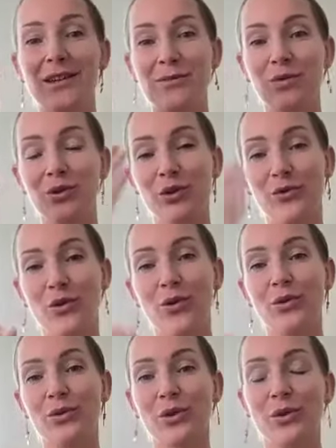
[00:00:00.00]
Put your
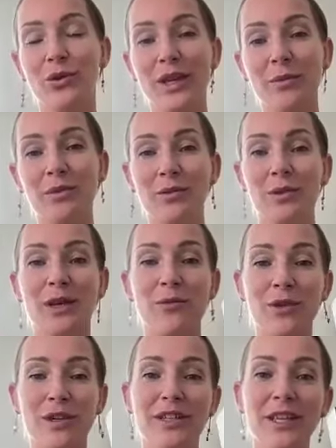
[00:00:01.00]
phone or laptop
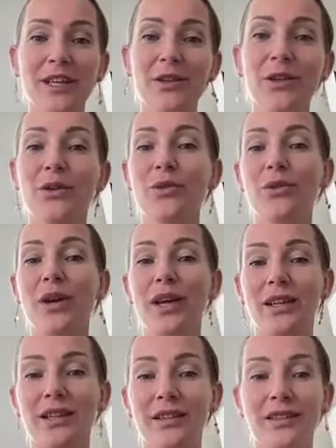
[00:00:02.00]
somewhere near you
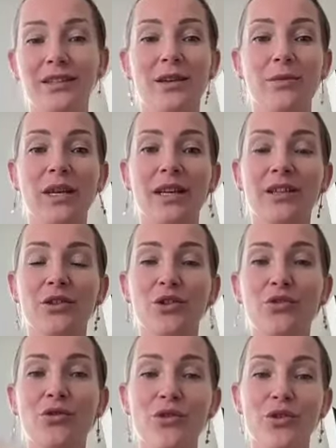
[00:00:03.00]
and make
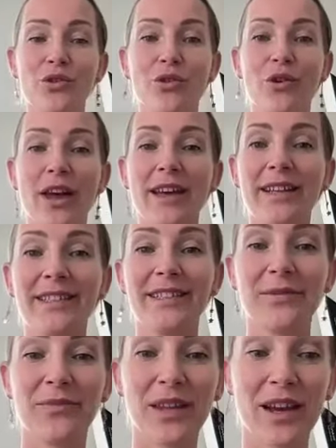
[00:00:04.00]
sure your
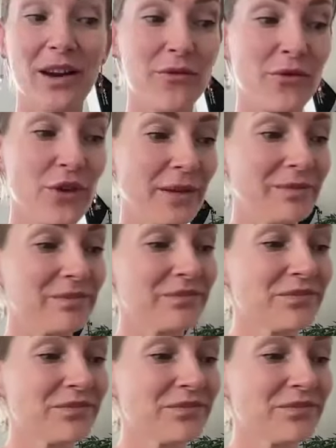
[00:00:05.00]
hands are free.